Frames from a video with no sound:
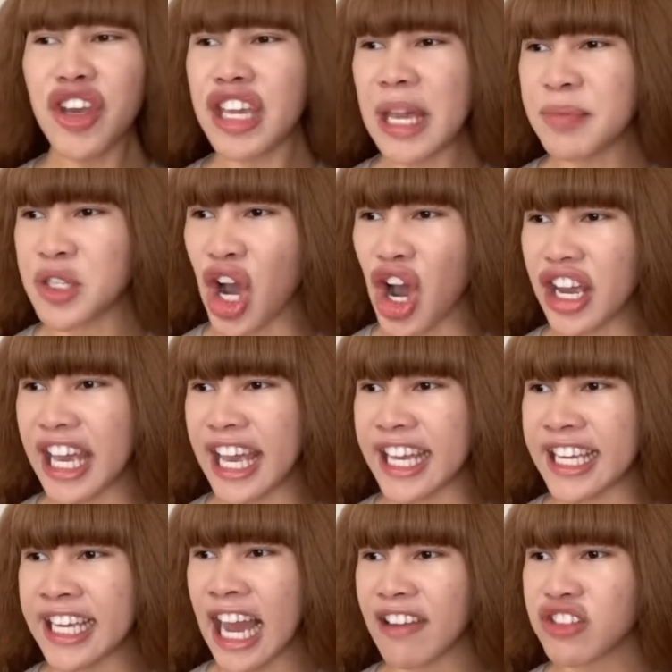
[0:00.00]
you keep talking?
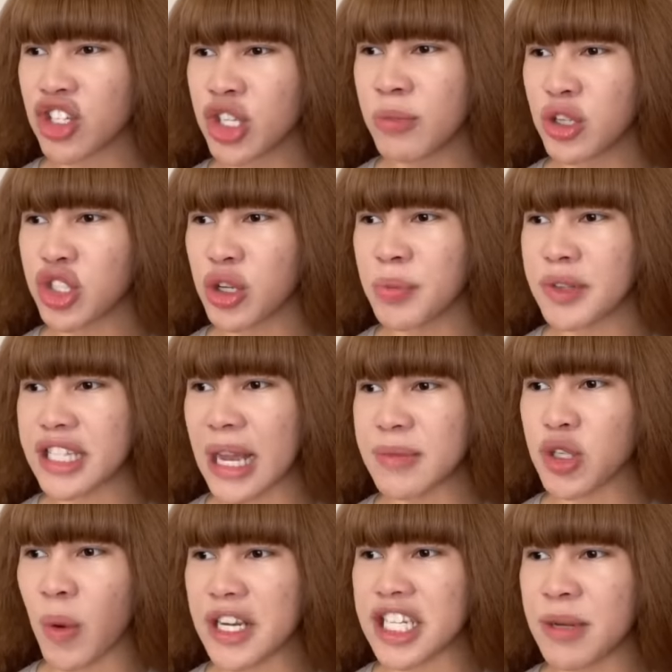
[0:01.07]
I've told you multiple times to
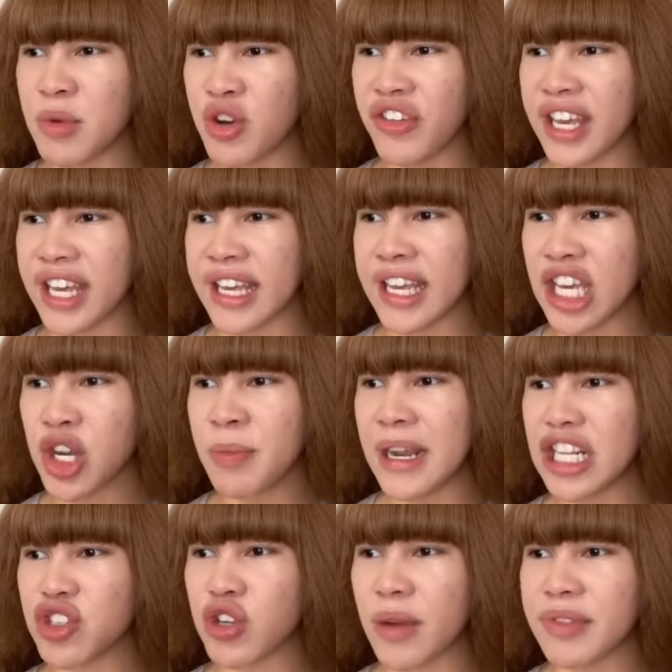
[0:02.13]
watch the movie. You're being
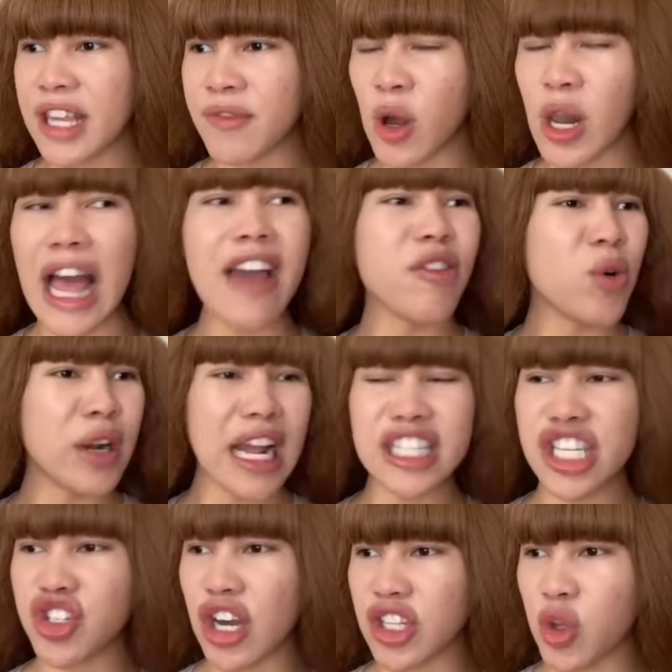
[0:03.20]
disruptive while everyone else
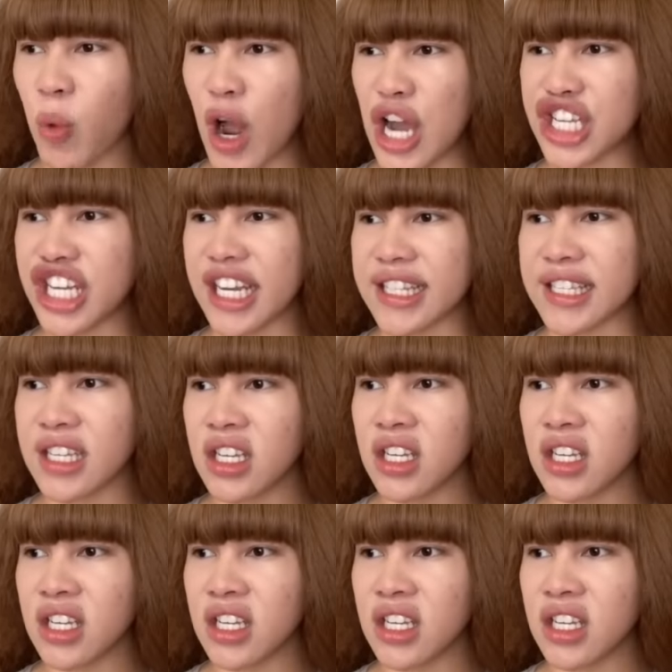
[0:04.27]
is trying to watch it.